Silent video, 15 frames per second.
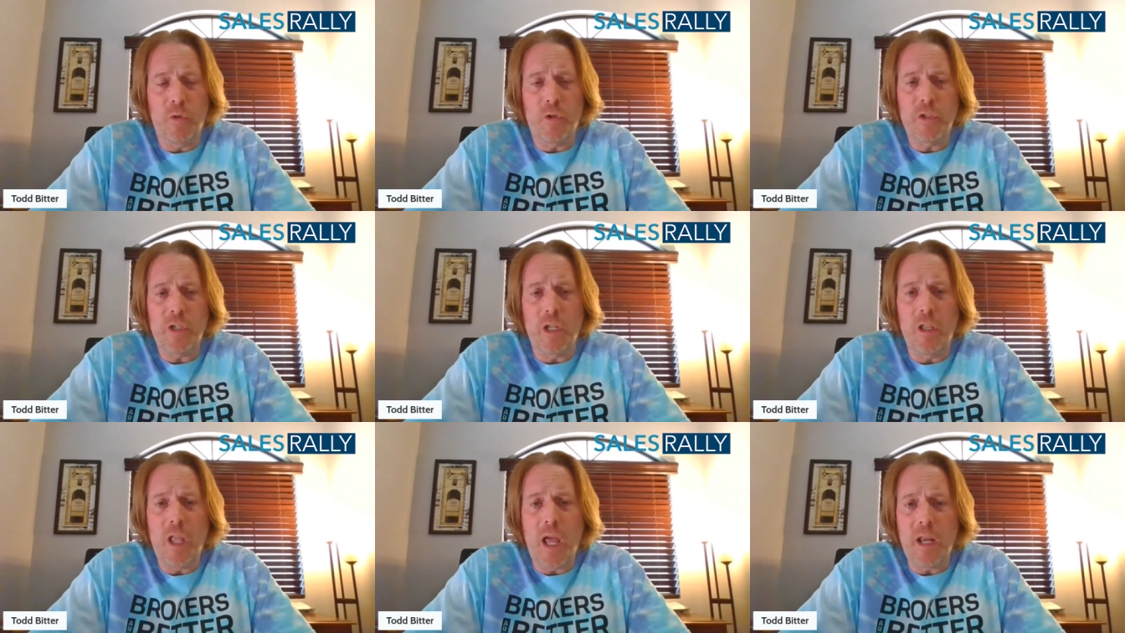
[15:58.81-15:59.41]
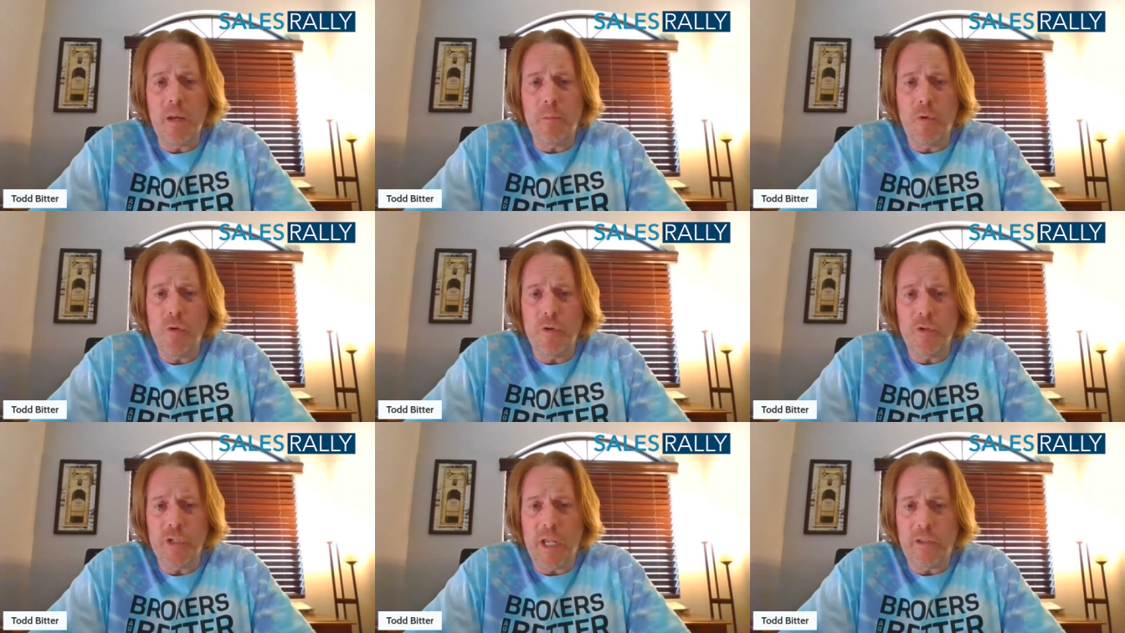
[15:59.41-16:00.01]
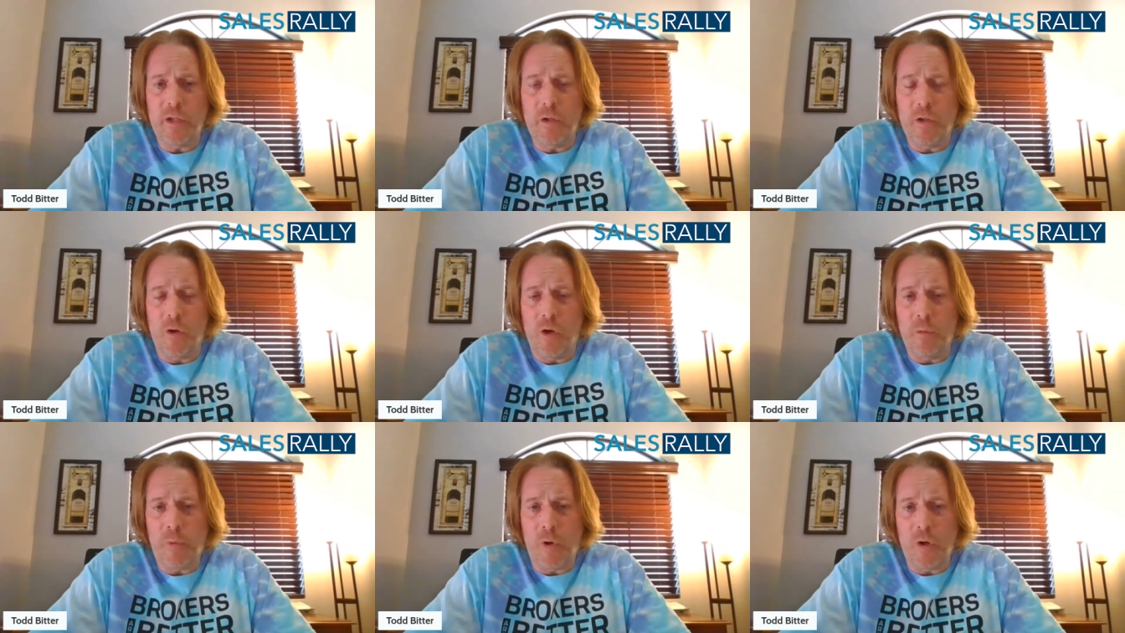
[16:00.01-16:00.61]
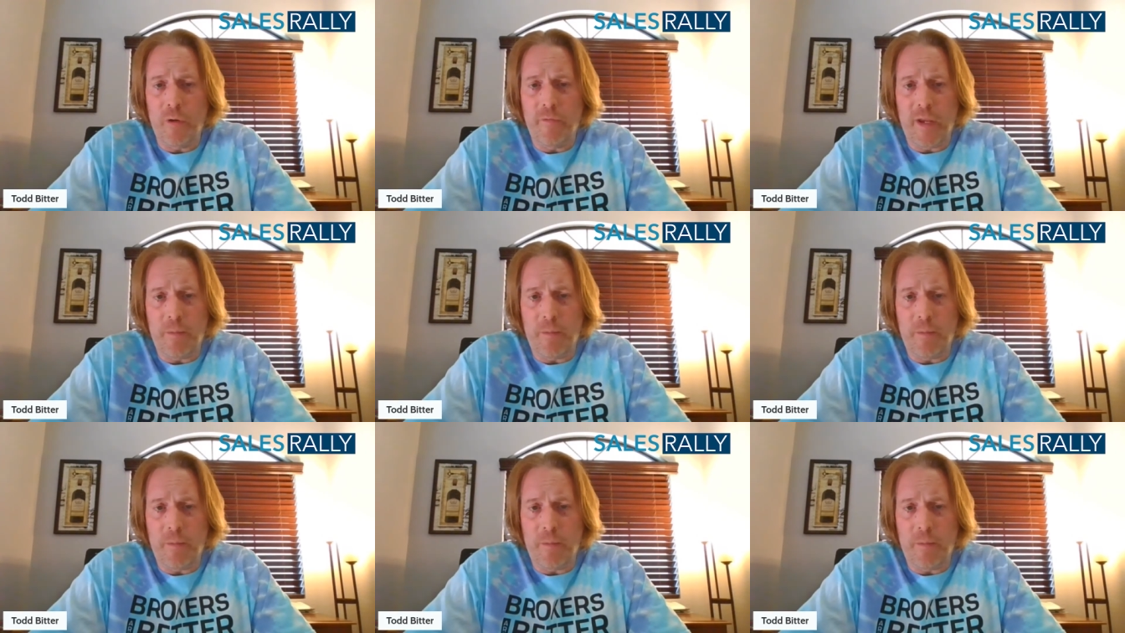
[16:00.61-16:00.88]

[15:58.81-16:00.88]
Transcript: there's a lot of brokers out there that aren't part of